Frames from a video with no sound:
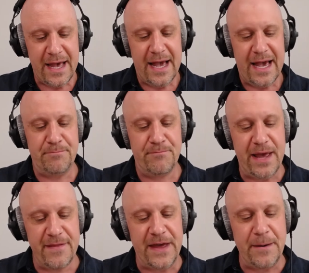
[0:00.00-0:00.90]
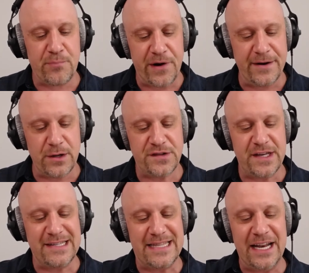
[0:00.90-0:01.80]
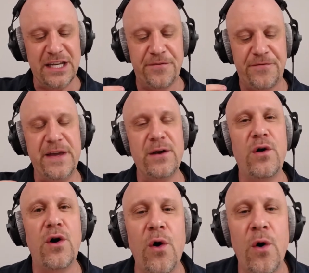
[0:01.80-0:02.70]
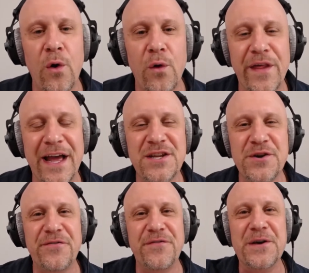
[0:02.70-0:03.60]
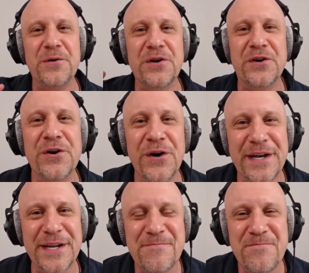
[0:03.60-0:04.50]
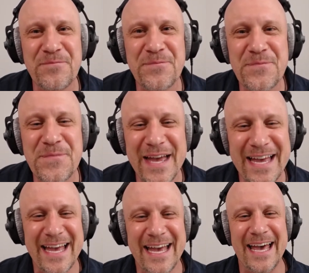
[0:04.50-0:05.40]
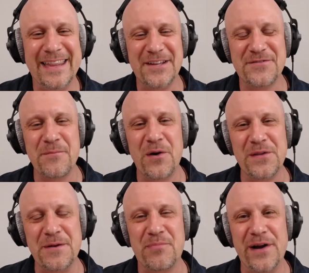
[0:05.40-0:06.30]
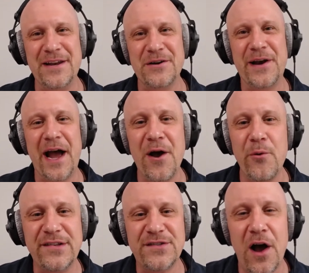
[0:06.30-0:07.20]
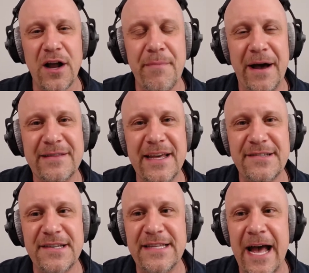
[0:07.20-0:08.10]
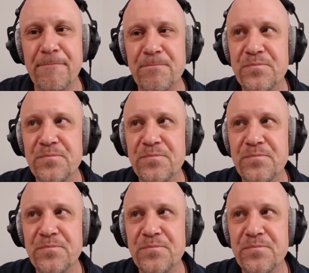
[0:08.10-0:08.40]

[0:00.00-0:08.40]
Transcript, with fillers: And then Brando says, then you feel whole. Then you feel good. And that's from Marlon Brando. And I always talk about this is that